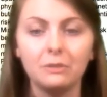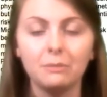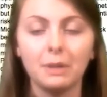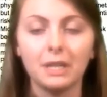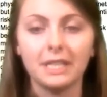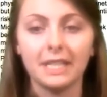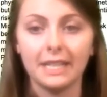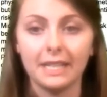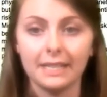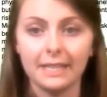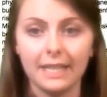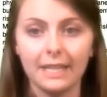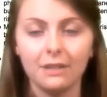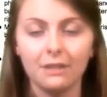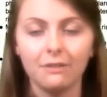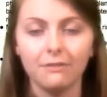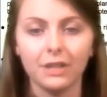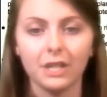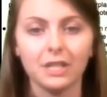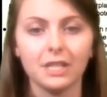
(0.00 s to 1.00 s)
Montana State
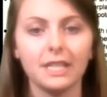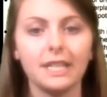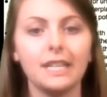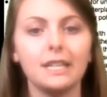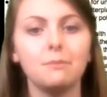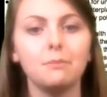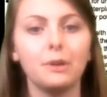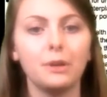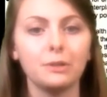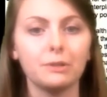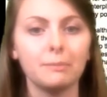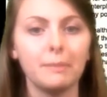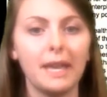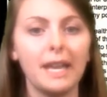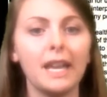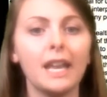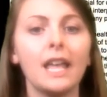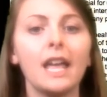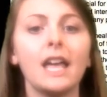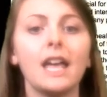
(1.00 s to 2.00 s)
University in
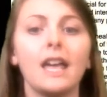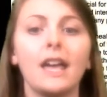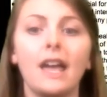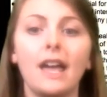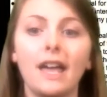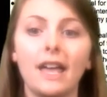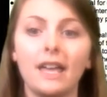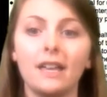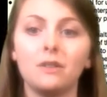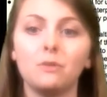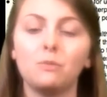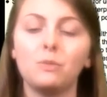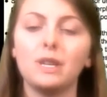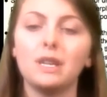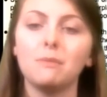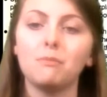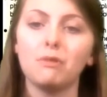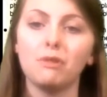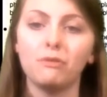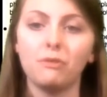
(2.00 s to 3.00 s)
Bozeman, and we
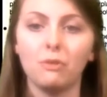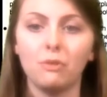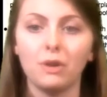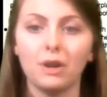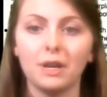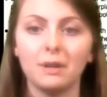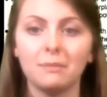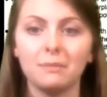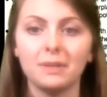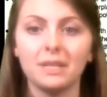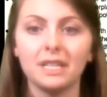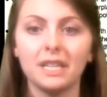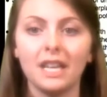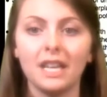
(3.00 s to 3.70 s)
performed